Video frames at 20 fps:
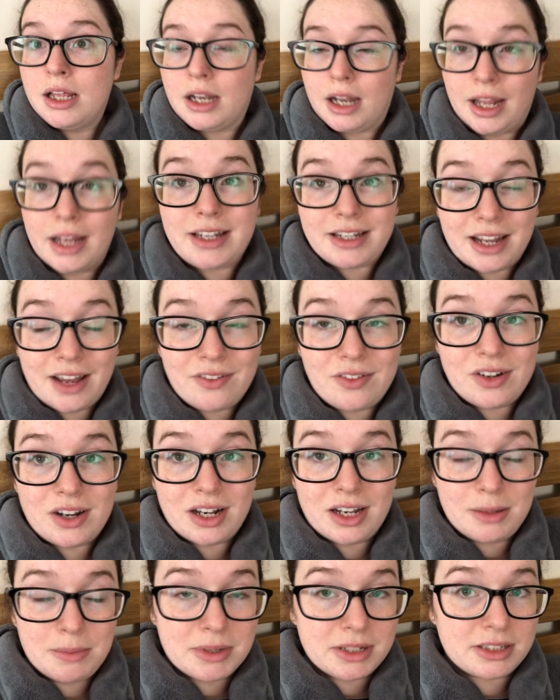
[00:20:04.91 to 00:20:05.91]
like,
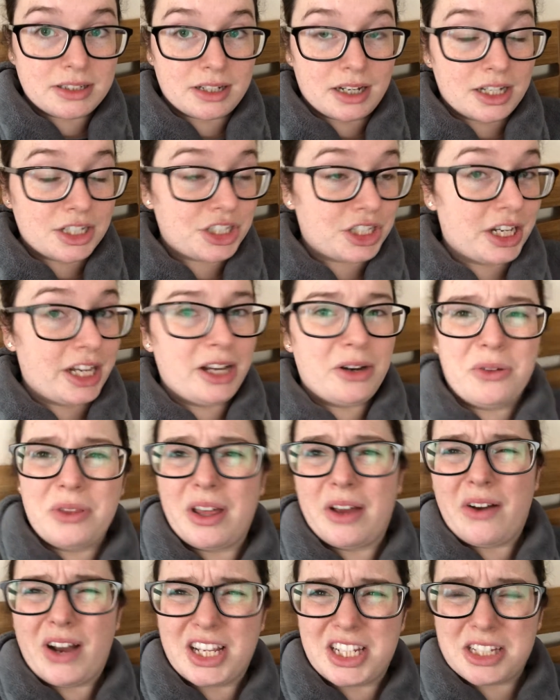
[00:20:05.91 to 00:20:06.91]
definitely moustachey.
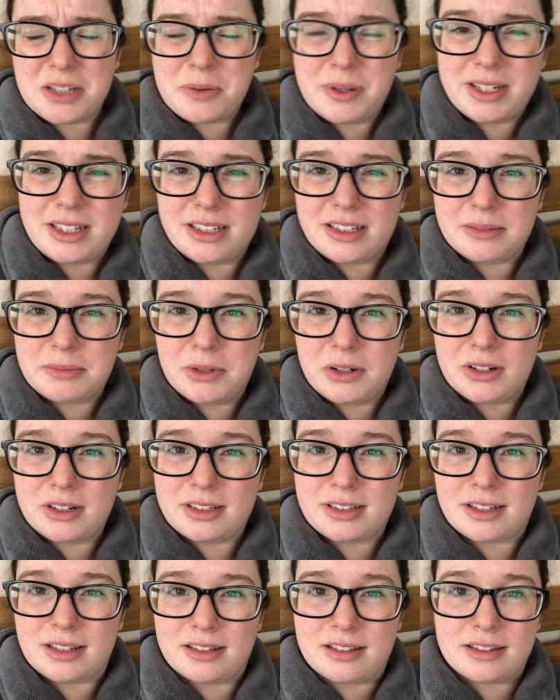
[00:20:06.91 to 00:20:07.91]
Although I just went to
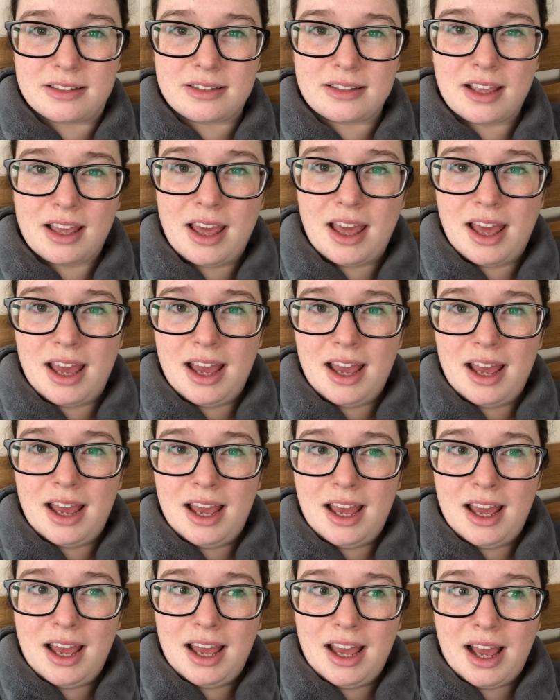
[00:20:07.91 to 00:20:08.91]
Morrison's
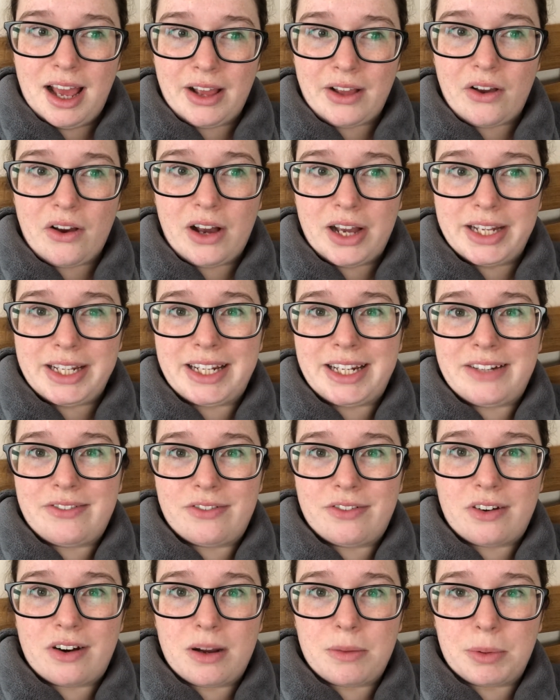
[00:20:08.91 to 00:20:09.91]
and got ID'd
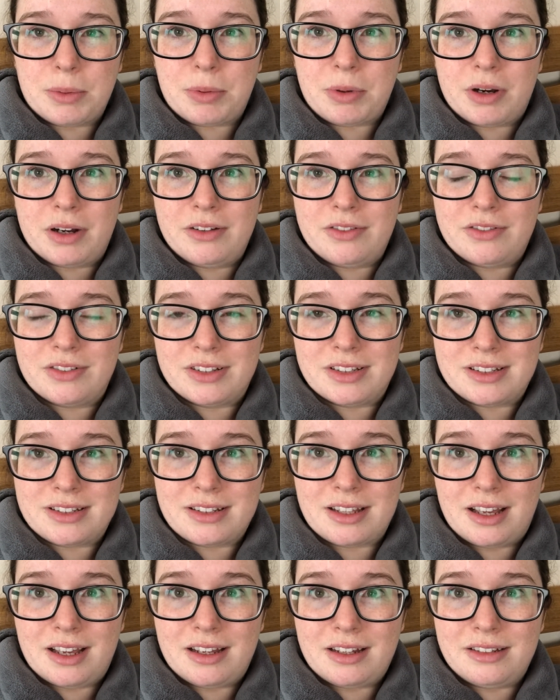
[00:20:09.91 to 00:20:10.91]
for ibuprofen,
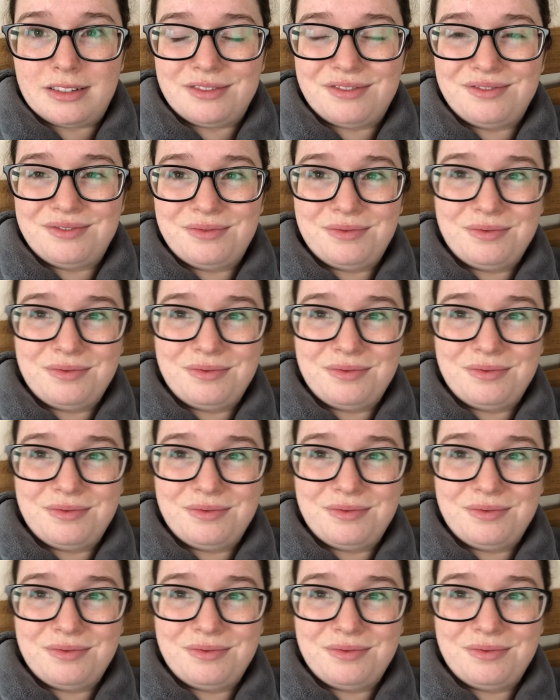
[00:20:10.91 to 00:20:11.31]
so...